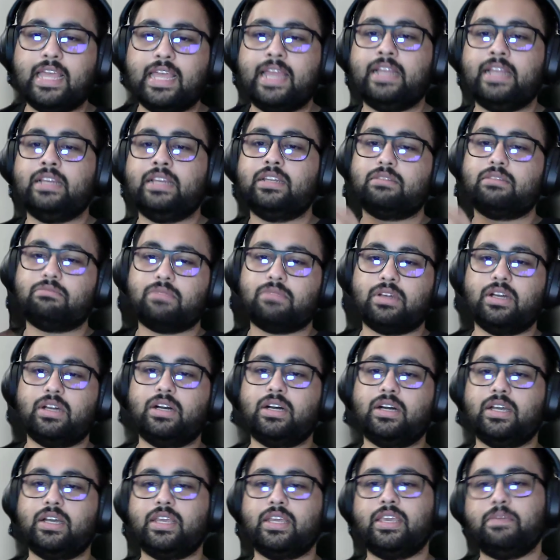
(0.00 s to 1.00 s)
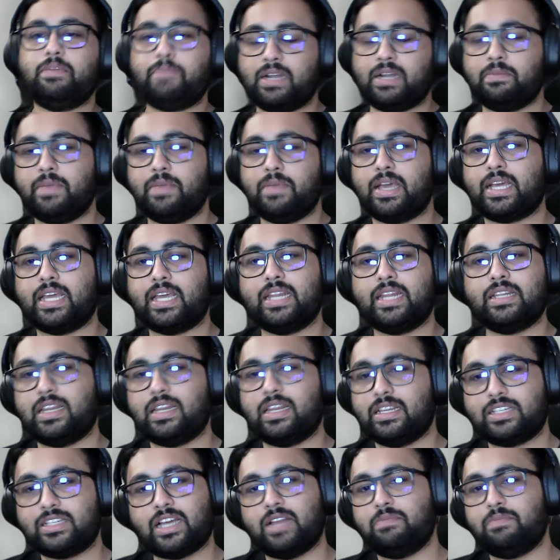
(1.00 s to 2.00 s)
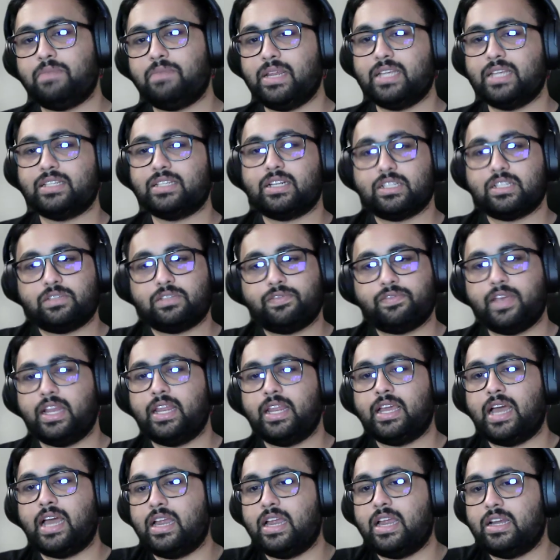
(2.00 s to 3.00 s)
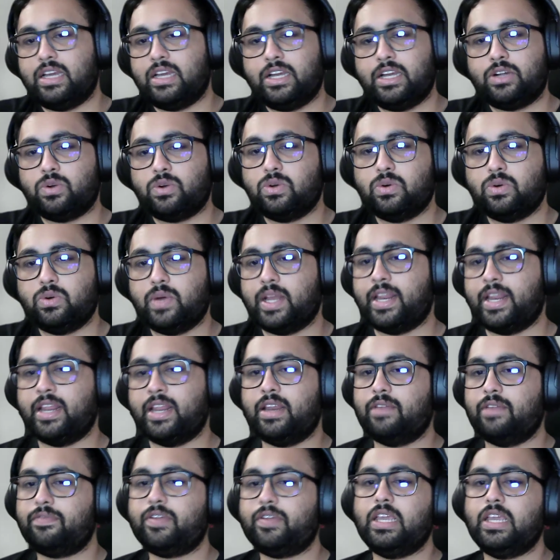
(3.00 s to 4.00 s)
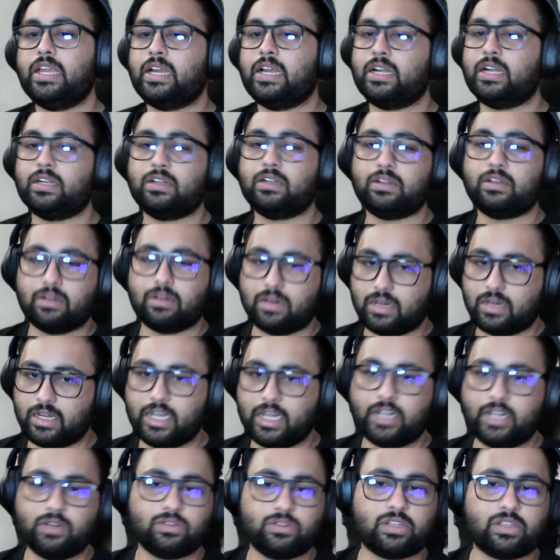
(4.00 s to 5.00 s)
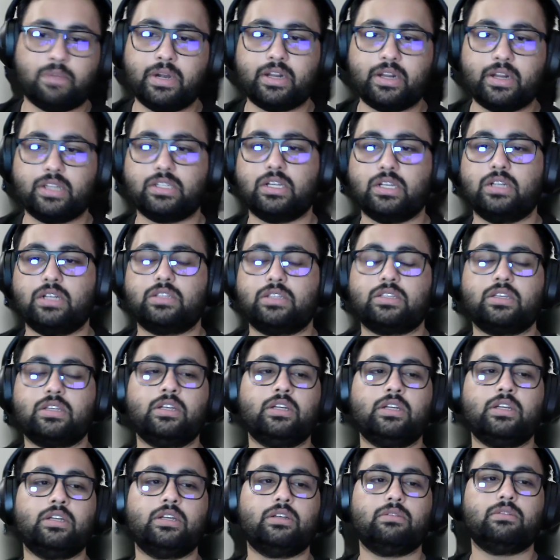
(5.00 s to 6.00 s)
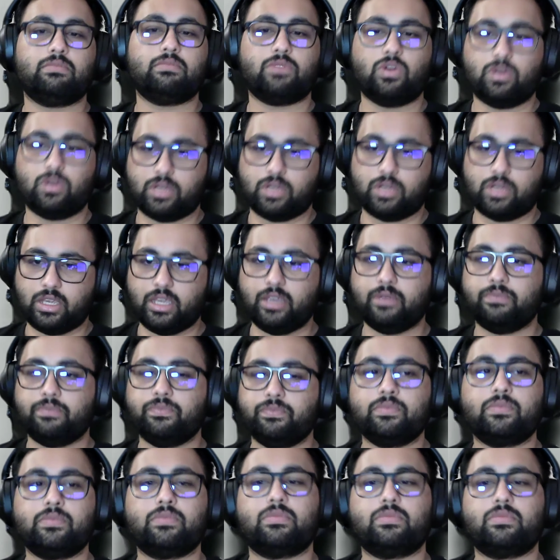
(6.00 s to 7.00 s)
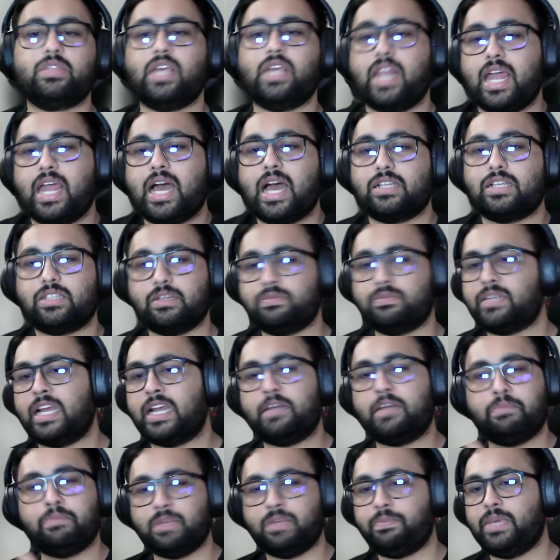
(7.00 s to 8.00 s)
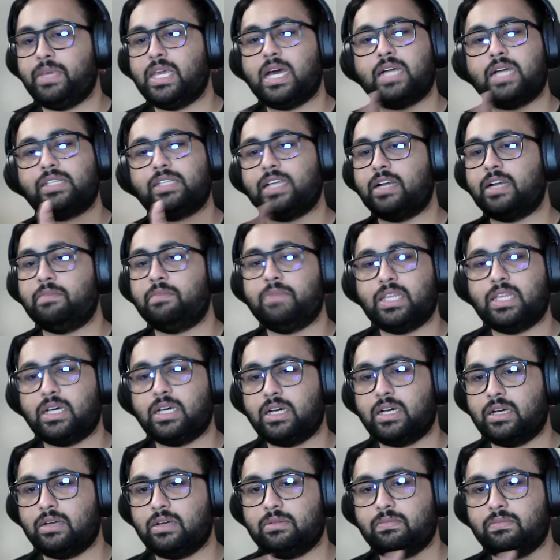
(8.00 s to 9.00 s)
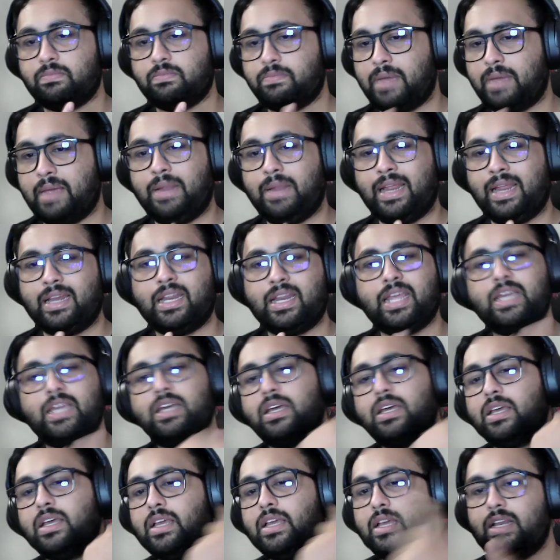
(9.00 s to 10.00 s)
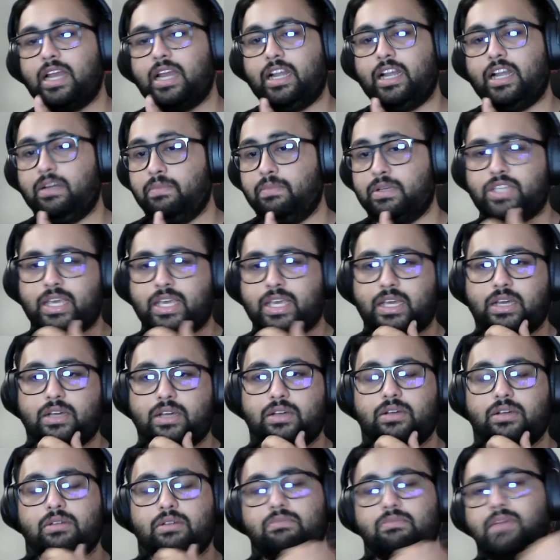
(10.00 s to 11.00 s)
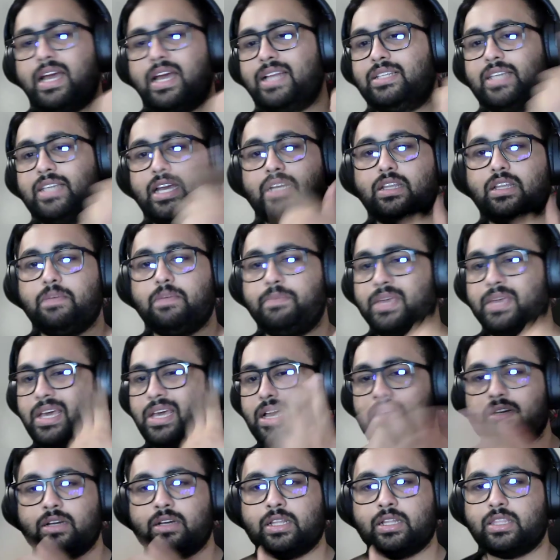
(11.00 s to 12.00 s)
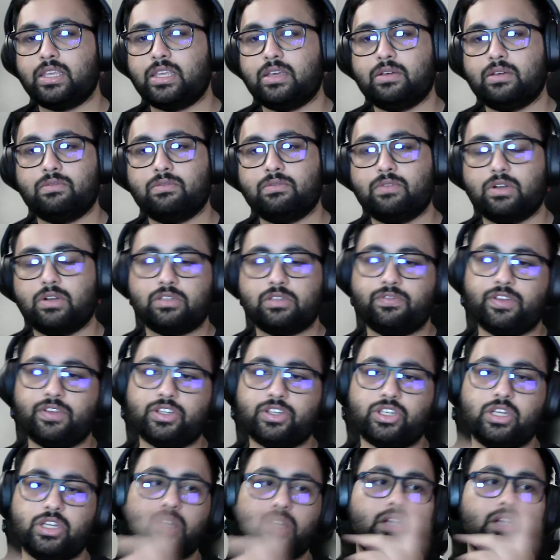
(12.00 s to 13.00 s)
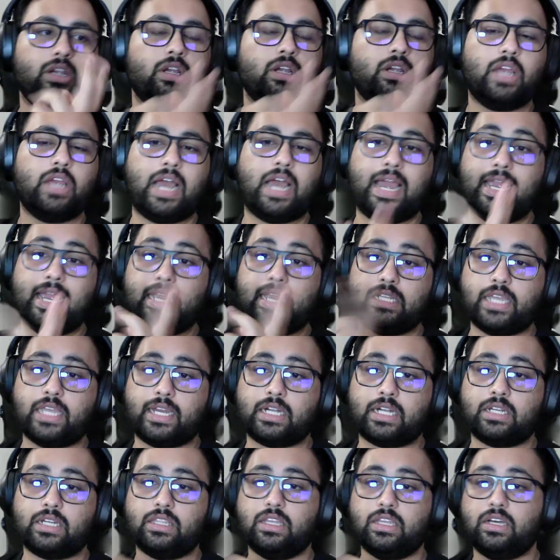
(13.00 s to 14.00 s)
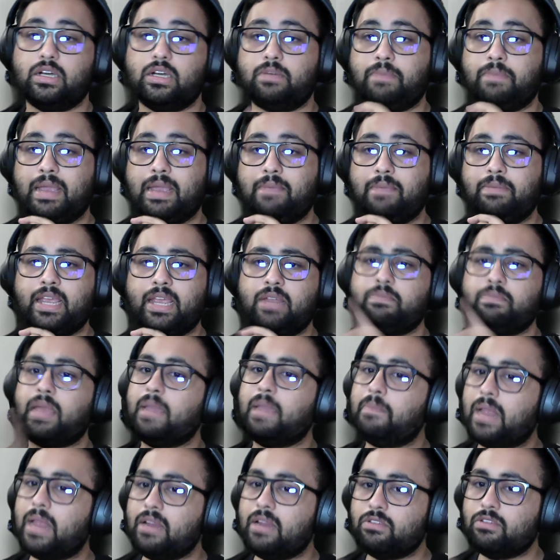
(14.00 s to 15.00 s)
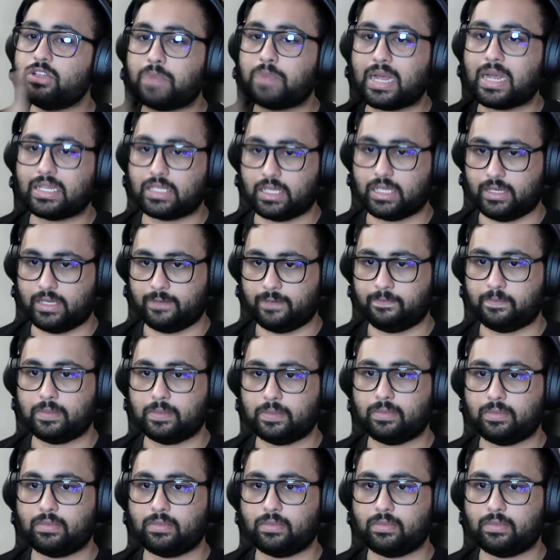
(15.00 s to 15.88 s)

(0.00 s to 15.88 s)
Then he pinged me again, Ishan, please, it is failing. I need to do an NFT and I need to submit results. Okay. Then I asked him, send me the PR, send me the pipeline link. Let me check. I checked the PR, nothing was fishy. I checked the pipeline was passing.